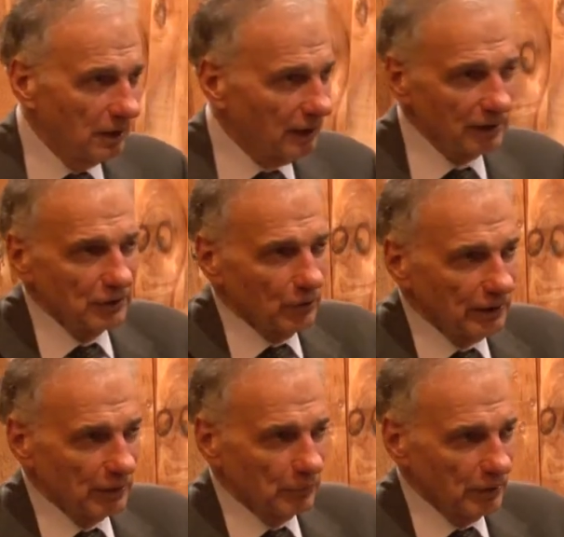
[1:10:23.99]
Now, you don't
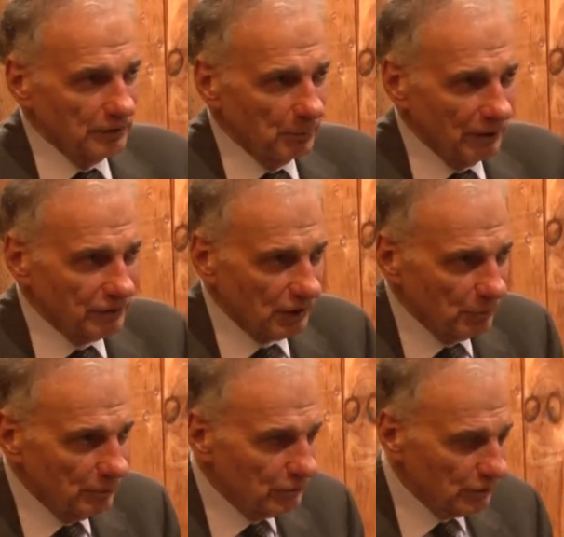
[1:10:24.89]
get rid of domestic
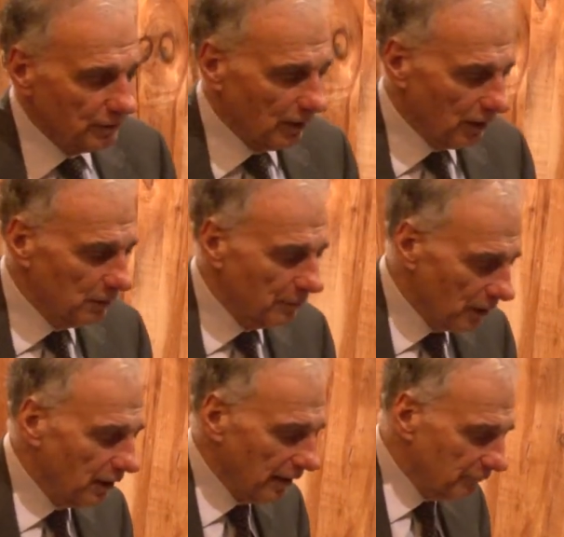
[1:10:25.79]
abuse entirely, but
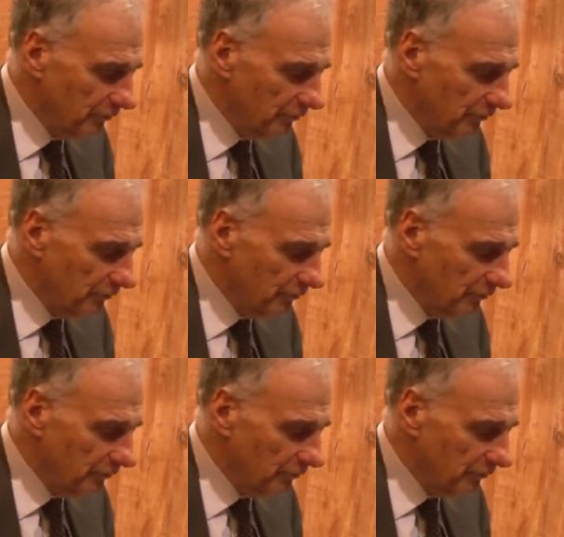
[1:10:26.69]
a lot